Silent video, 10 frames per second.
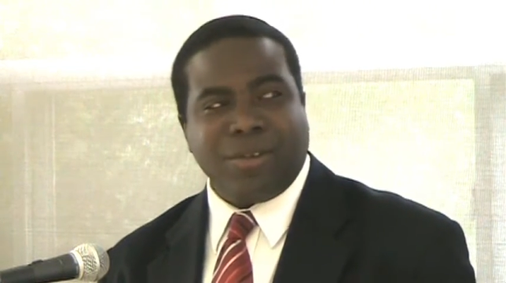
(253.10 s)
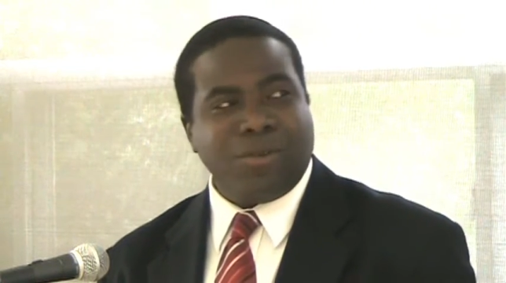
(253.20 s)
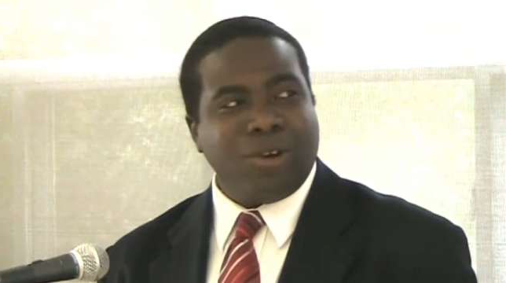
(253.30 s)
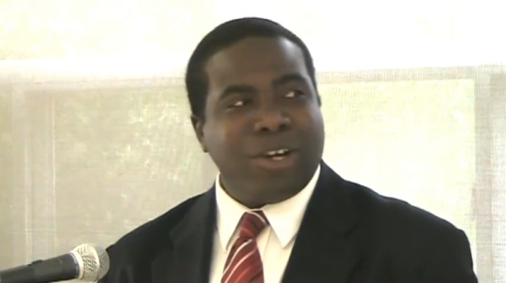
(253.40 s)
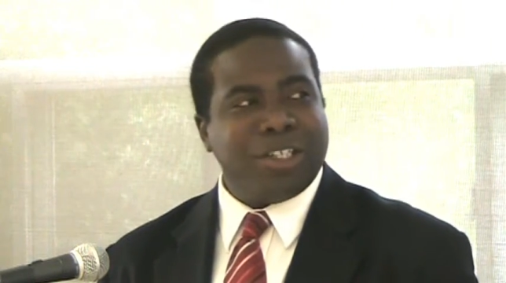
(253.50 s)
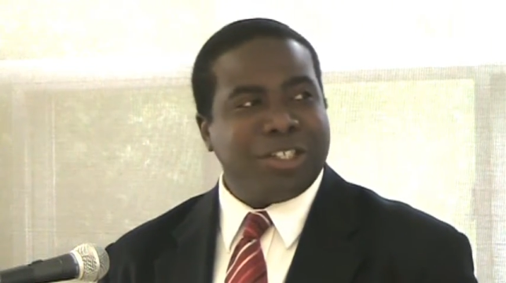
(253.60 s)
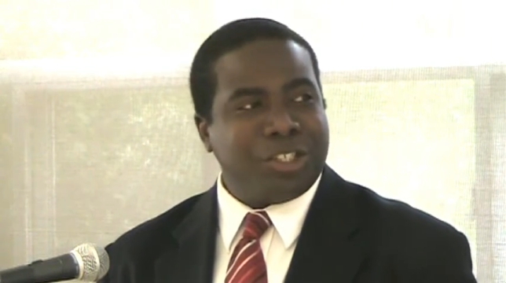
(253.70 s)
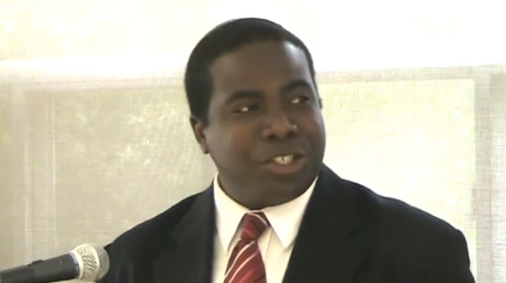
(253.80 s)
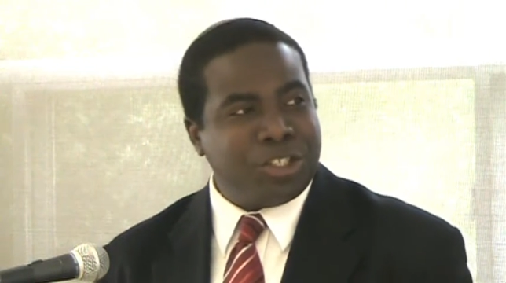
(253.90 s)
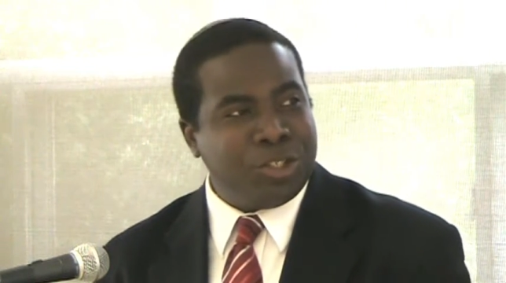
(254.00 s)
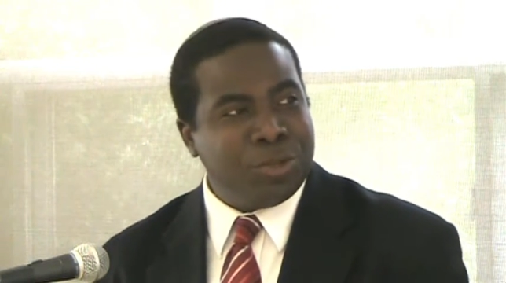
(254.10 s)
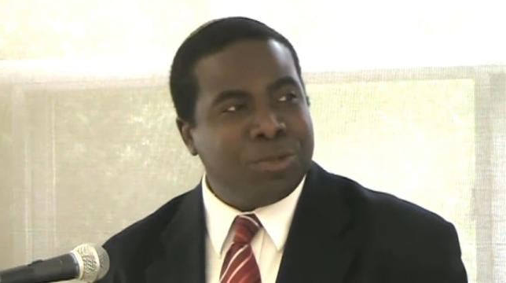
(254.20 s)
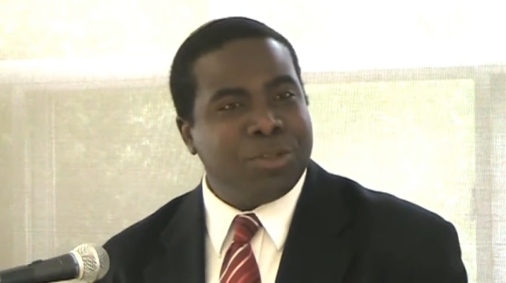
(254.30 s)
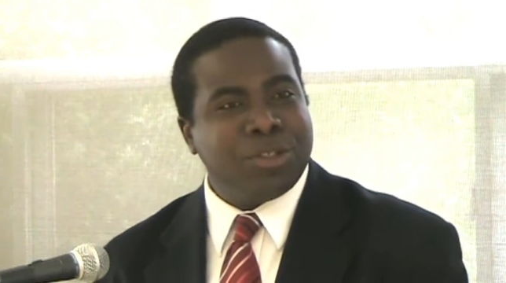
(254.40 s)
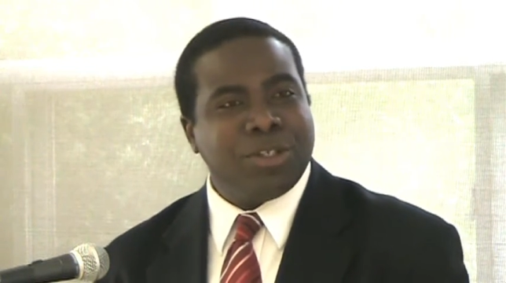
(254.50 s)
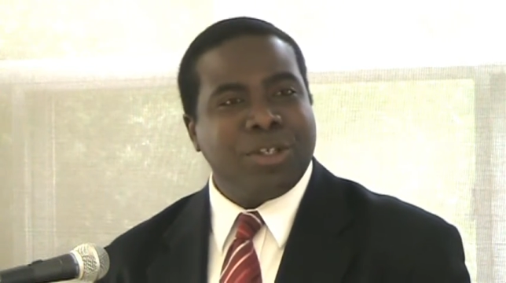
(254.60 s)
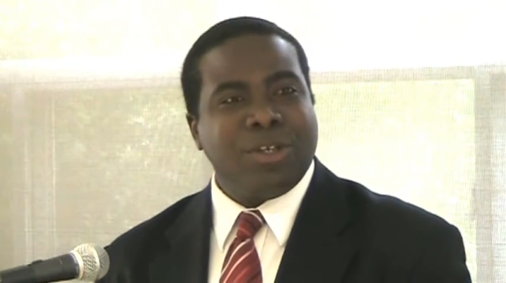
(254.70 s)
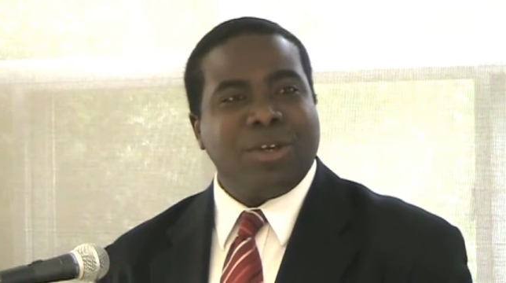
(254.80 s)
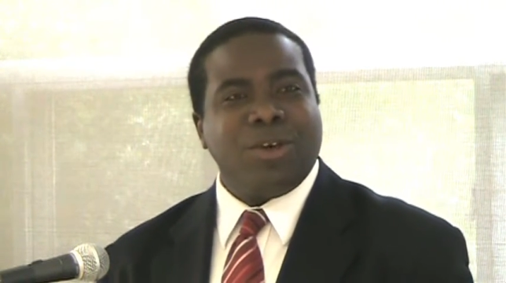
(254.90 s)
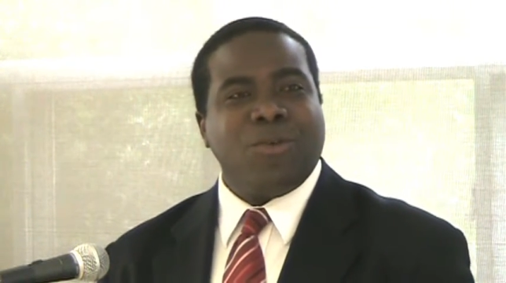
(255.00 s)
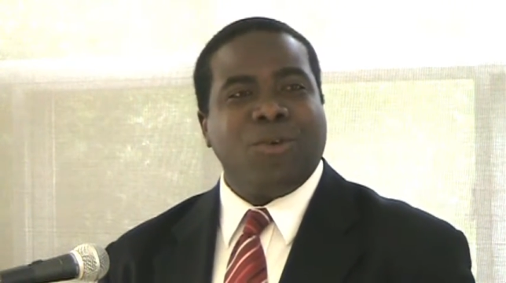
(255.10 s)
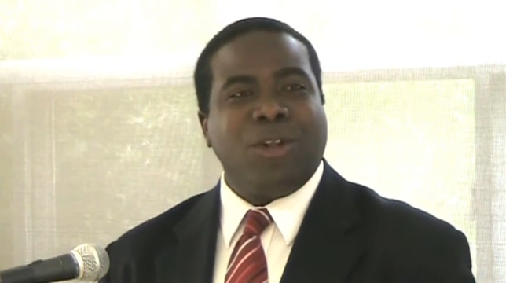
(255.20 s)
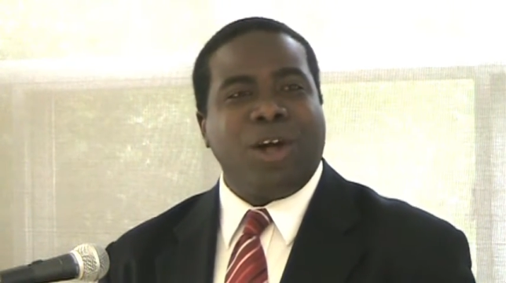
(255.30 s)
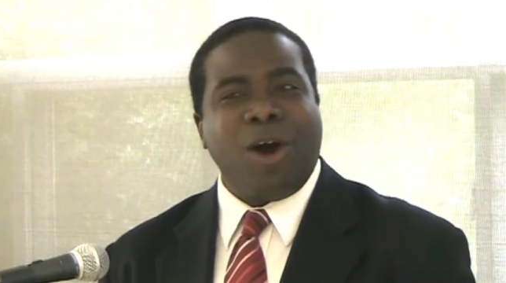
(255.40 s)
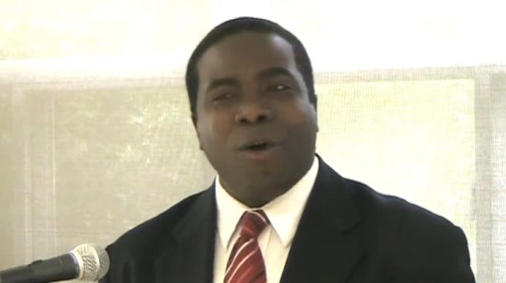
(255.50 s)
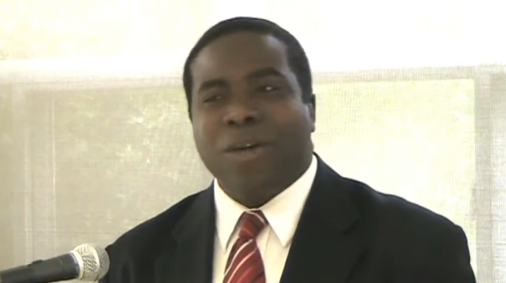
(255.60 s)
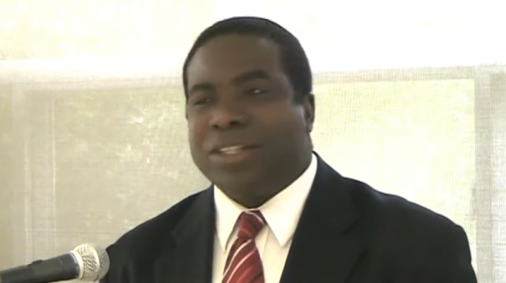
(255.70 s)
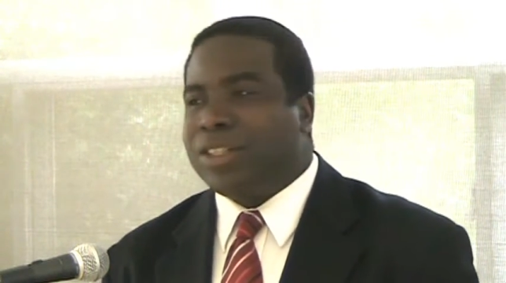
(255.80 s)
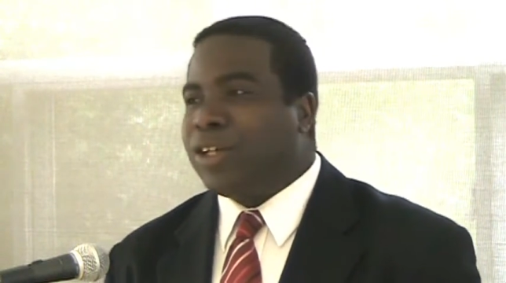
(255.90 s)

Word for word: whereas a student will always